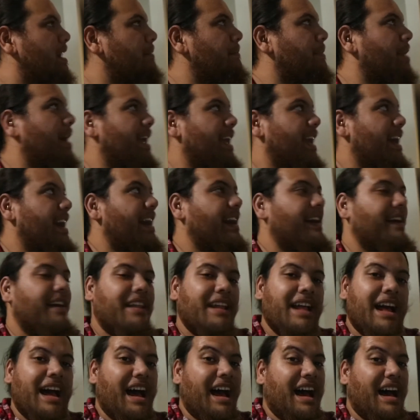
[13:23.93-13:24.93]
But yeah,
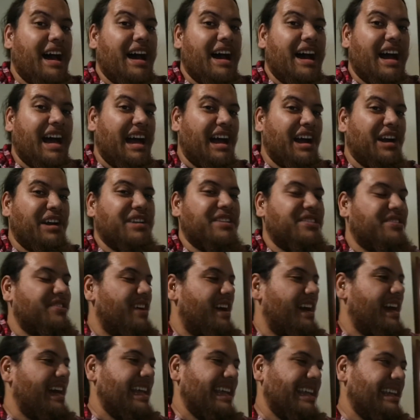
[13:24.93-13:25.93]
I'm gonna
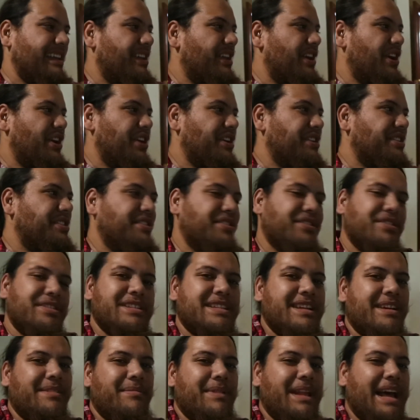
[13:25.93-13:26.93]
try and learn to do
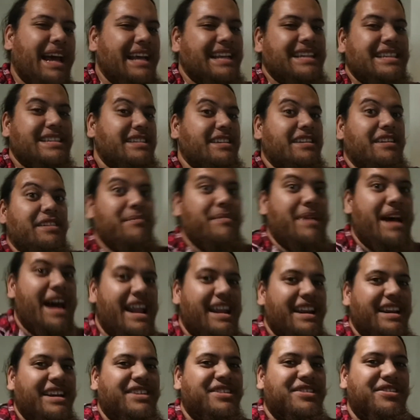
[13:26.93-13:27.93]
some like
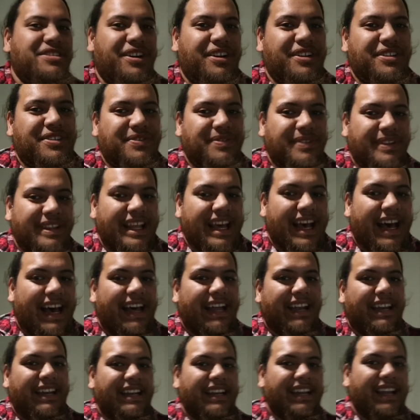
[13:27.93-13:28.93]
cinematic shots with
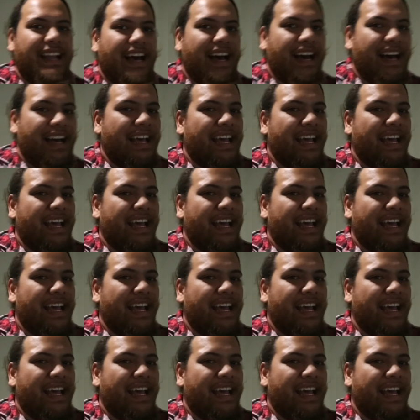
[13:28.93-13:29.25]
that, and